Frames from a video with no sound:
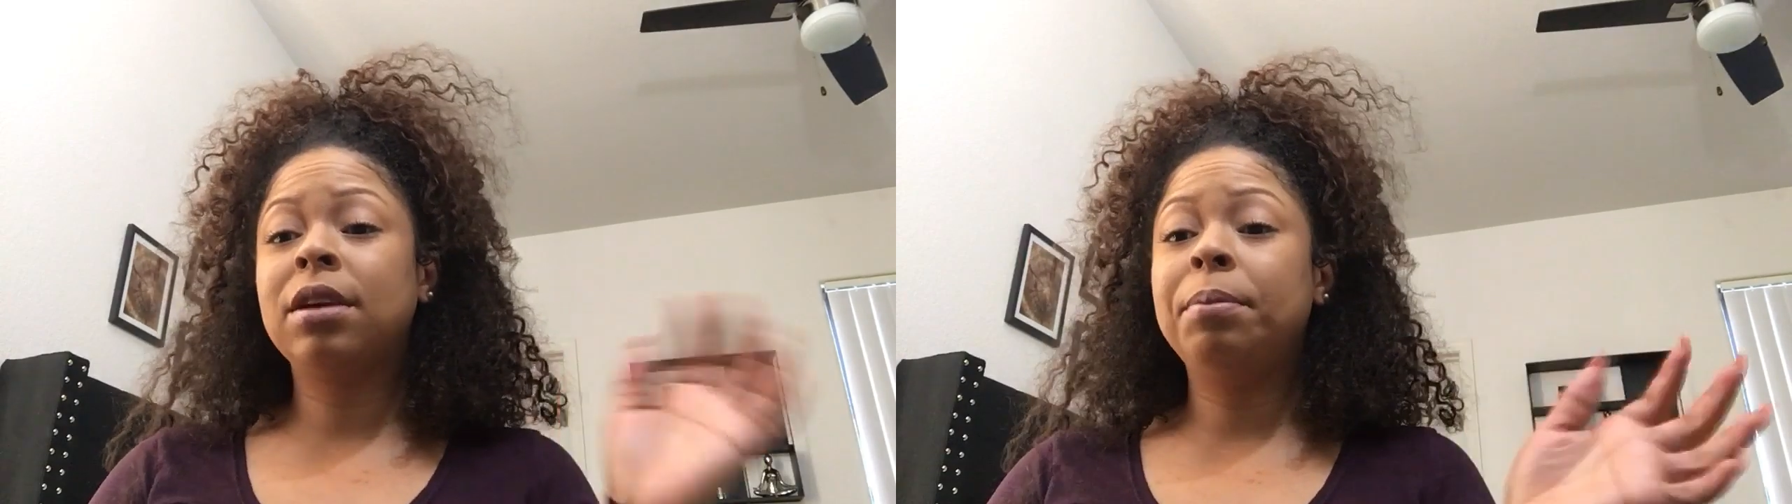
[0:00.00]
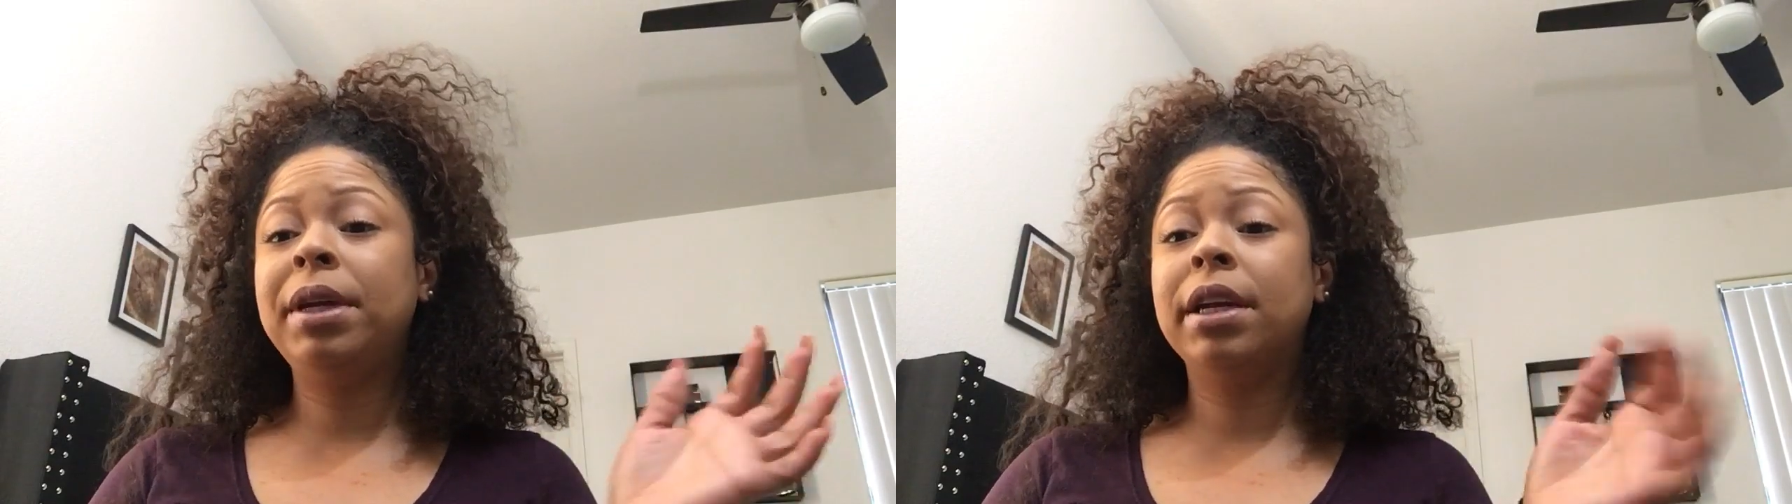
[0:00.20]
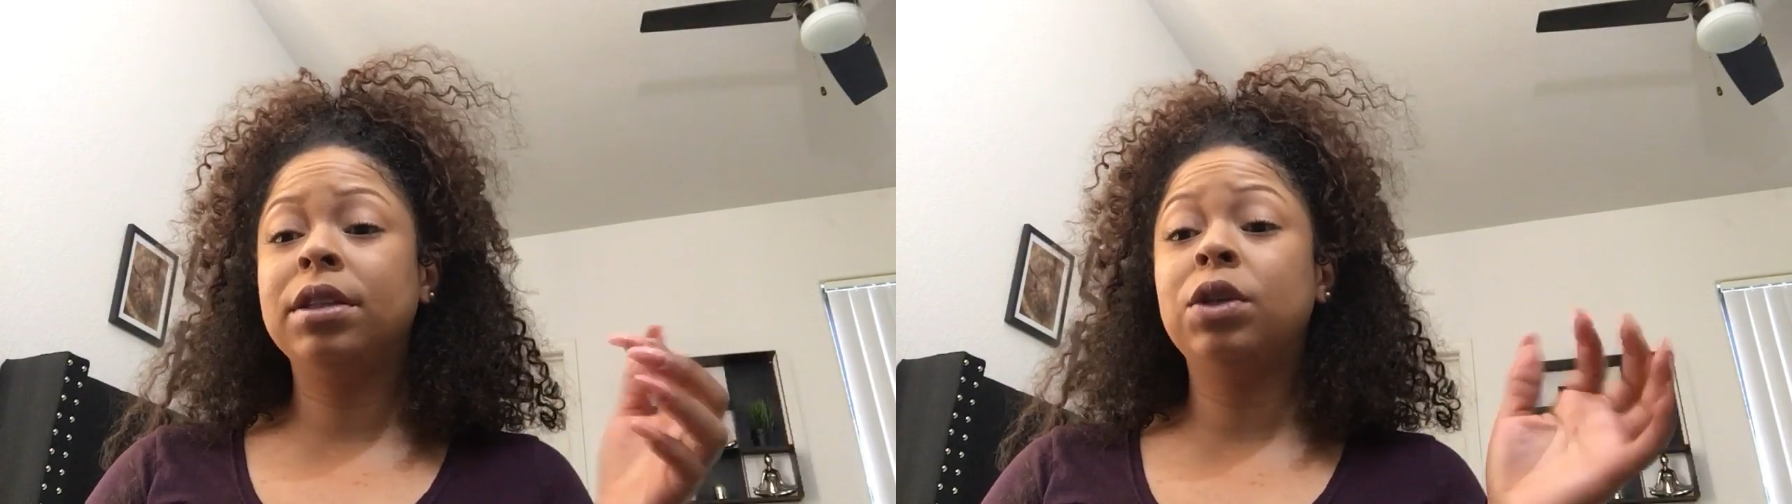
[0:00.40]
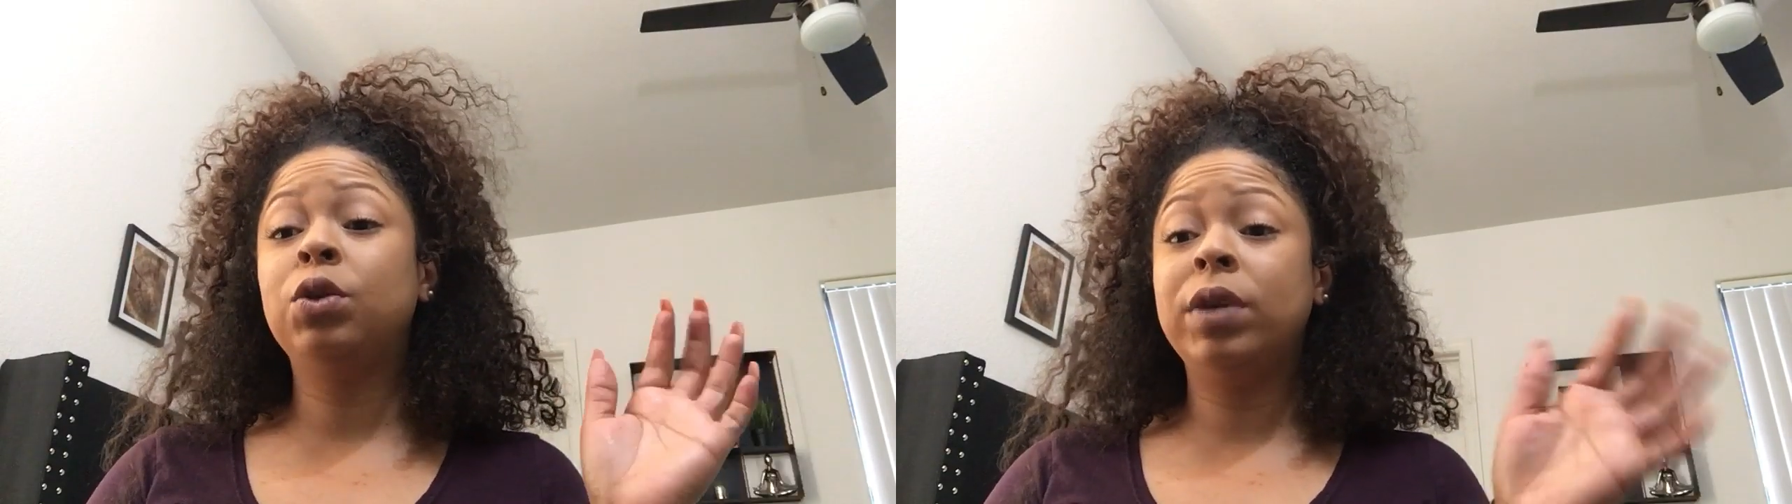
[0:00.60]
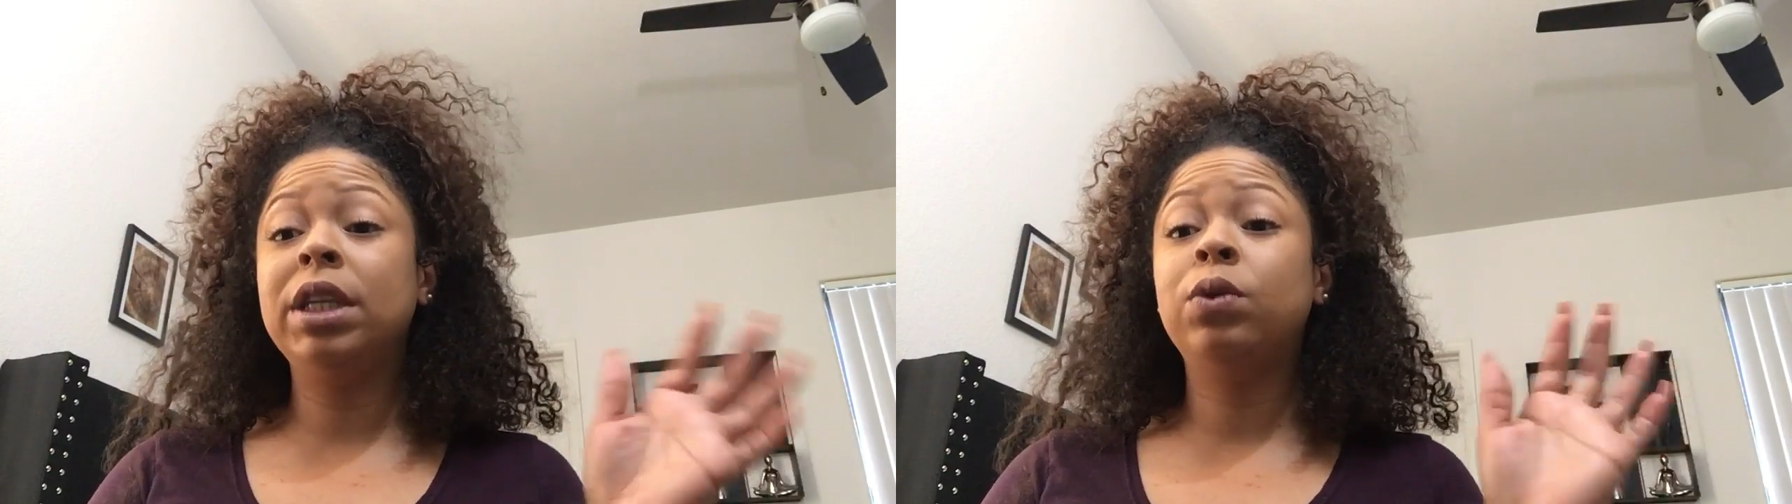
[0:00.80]
it's gonna be there till
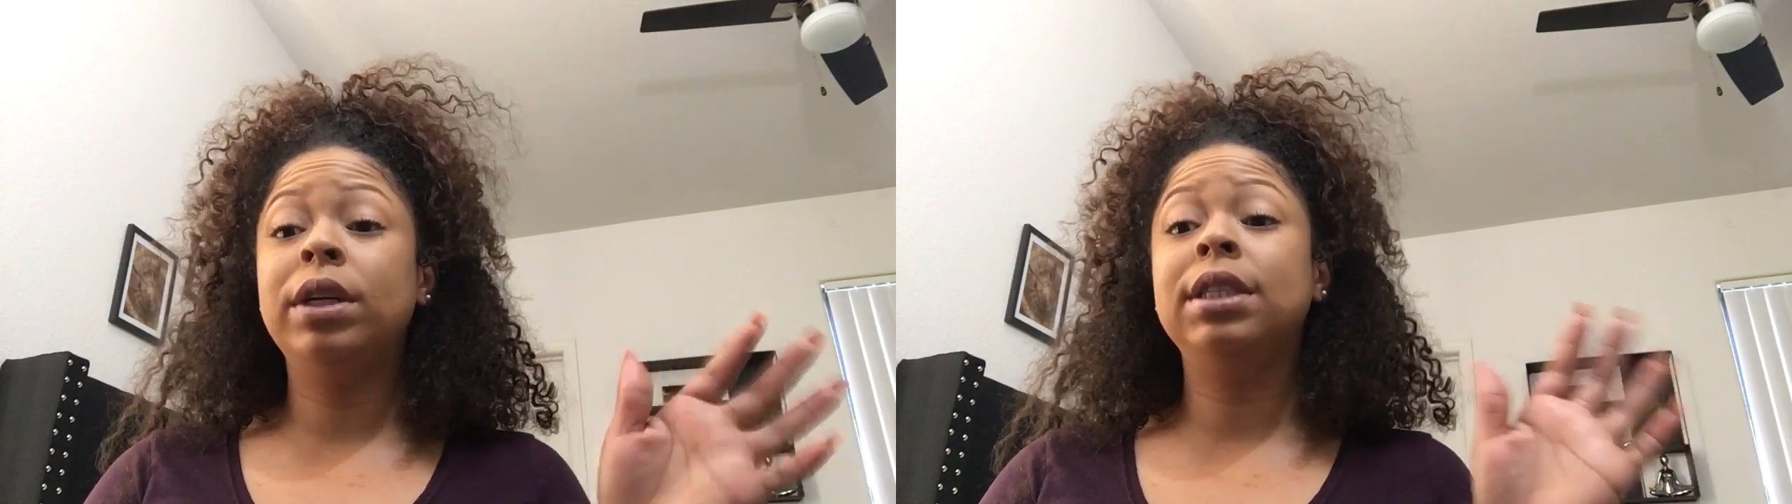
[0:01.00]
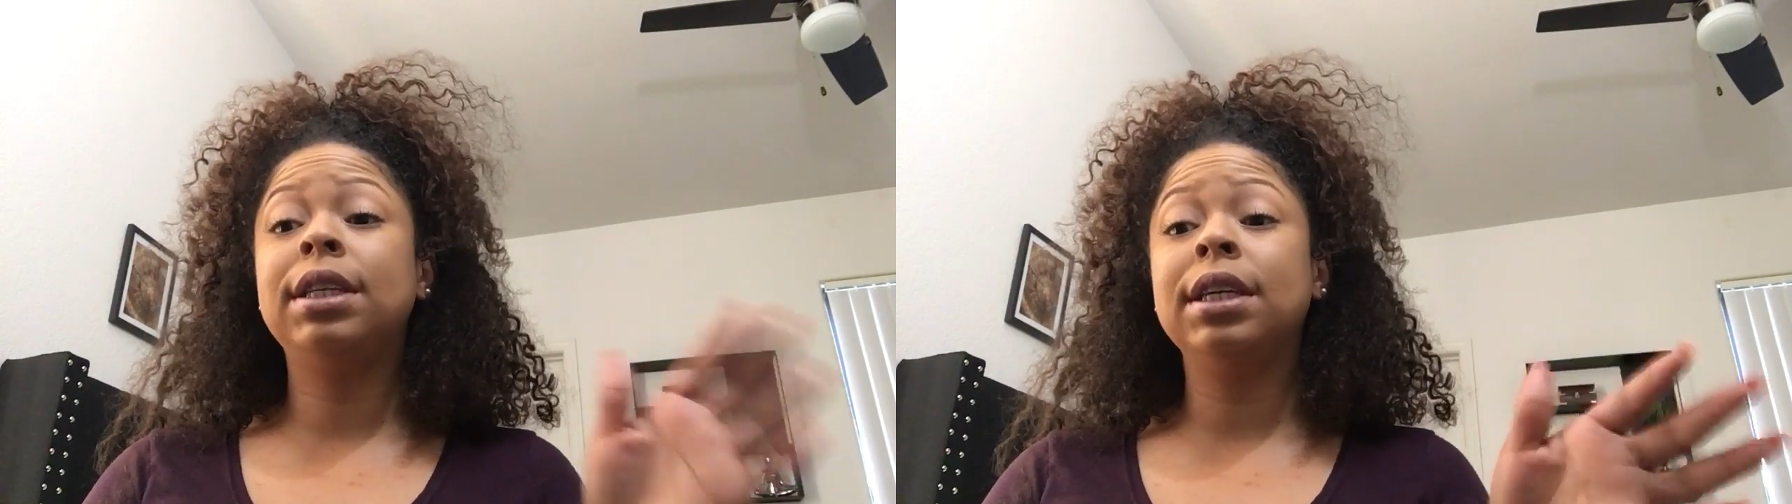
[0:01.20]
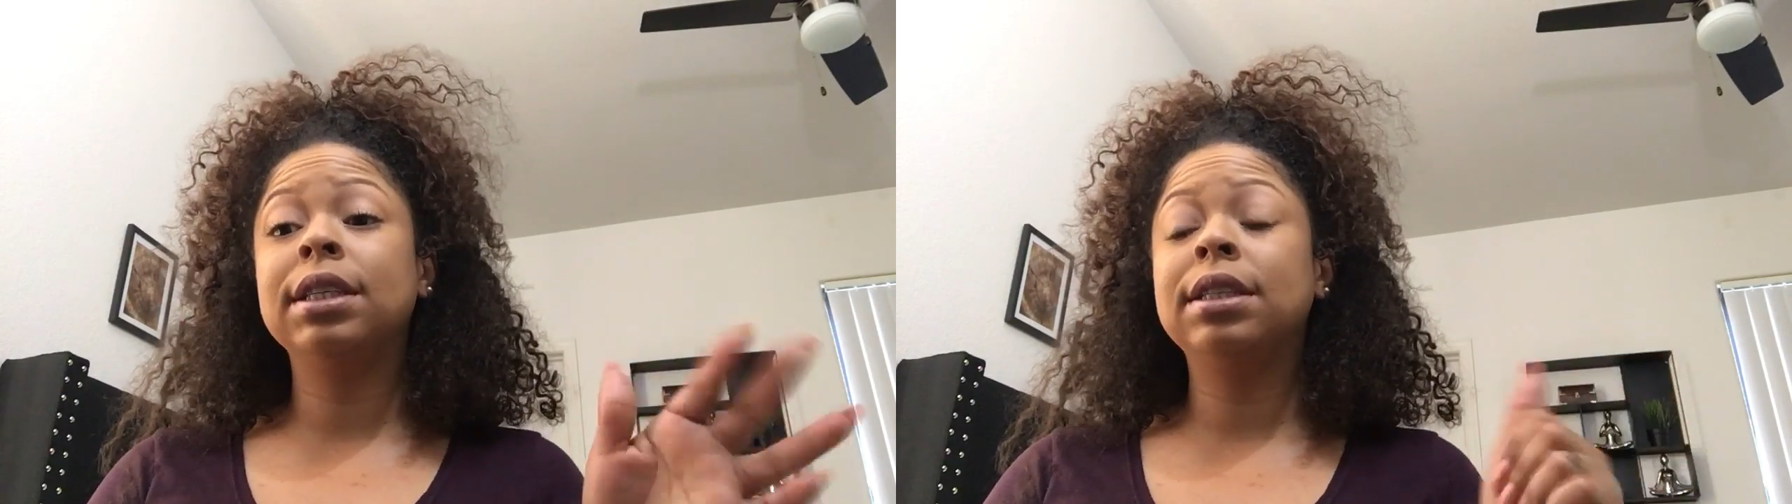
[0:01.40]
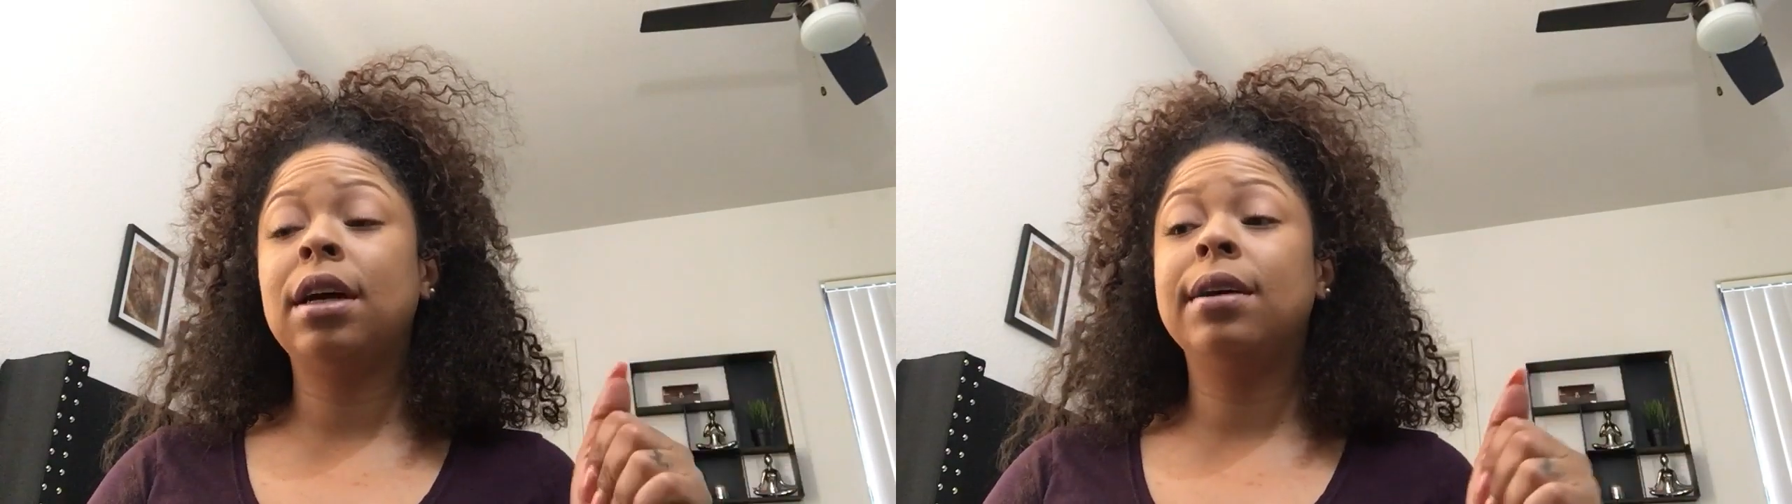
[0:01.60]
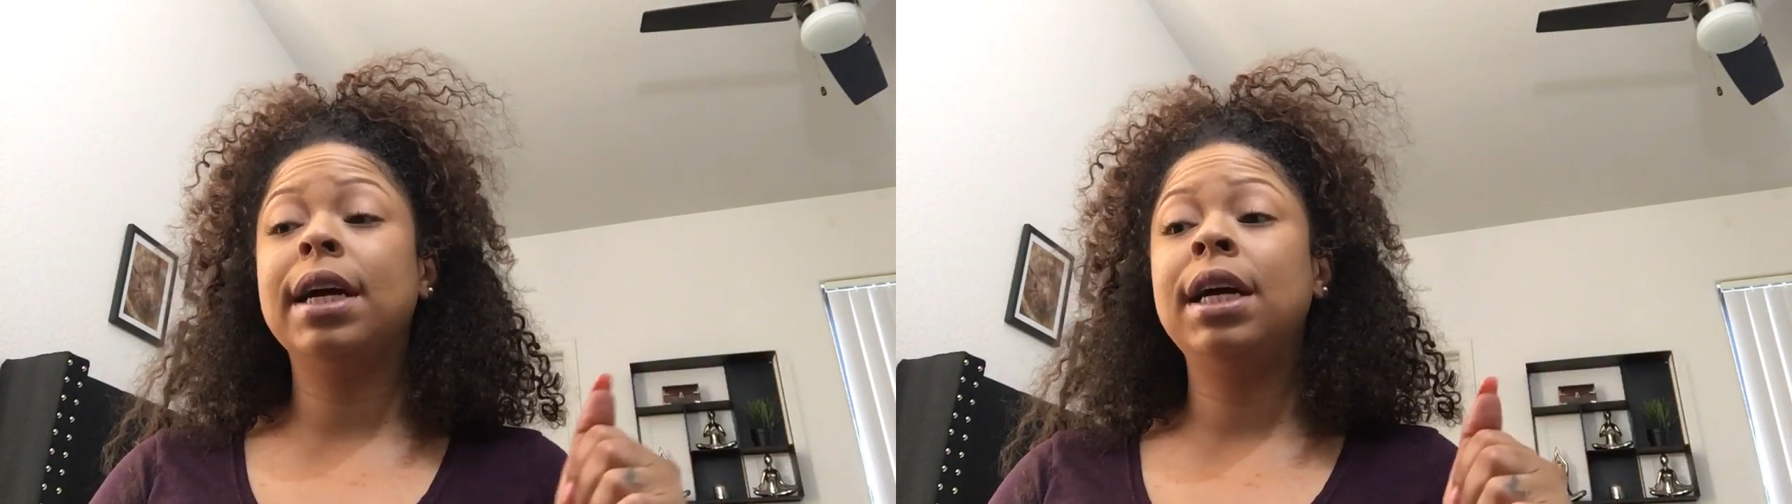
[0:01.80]
2026.
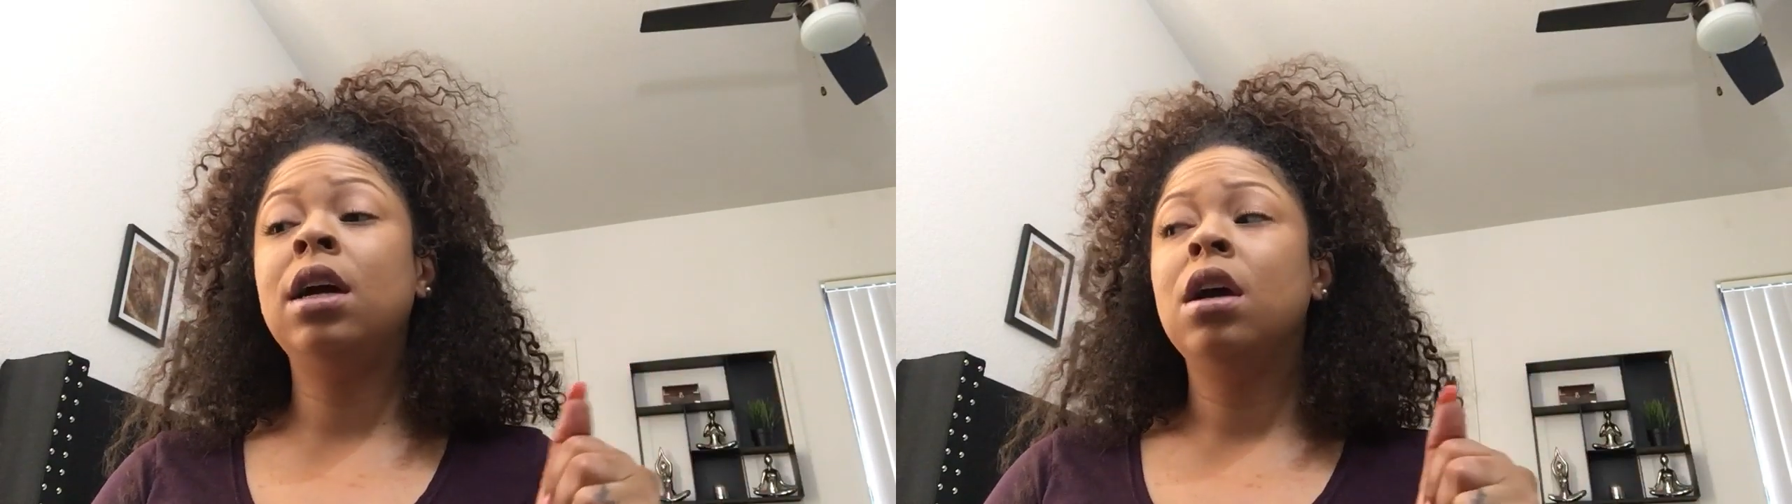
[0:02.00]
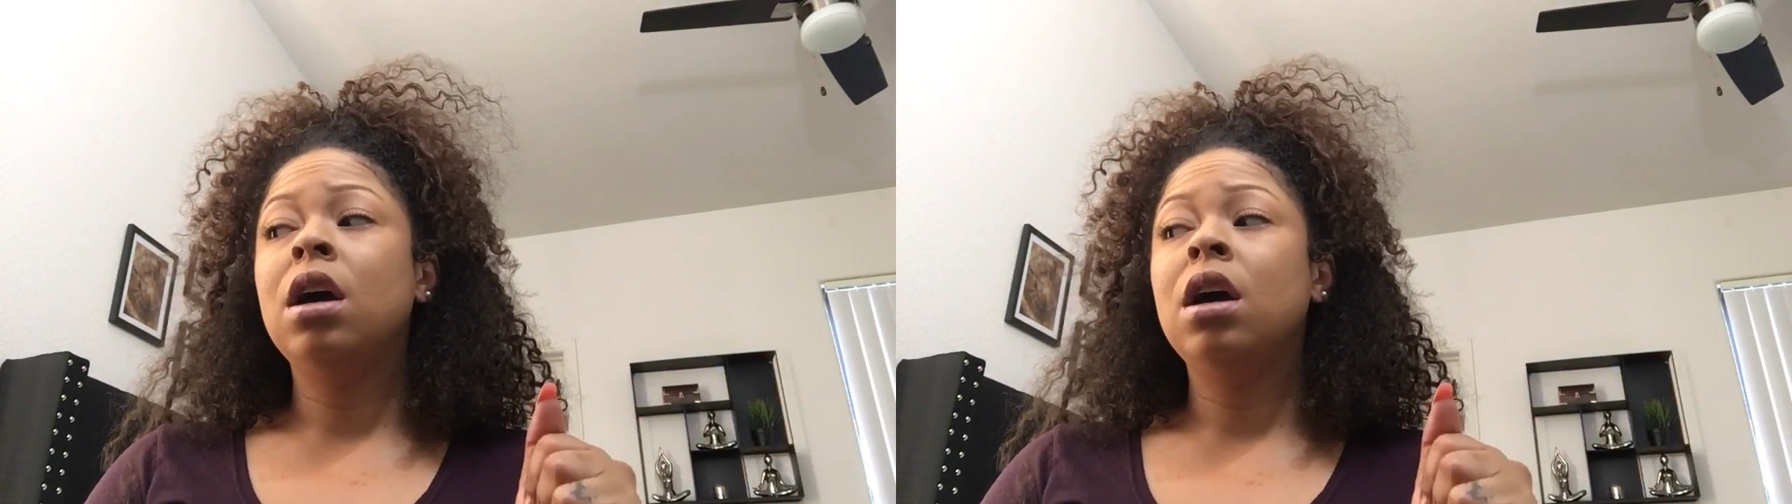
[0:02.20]
All right.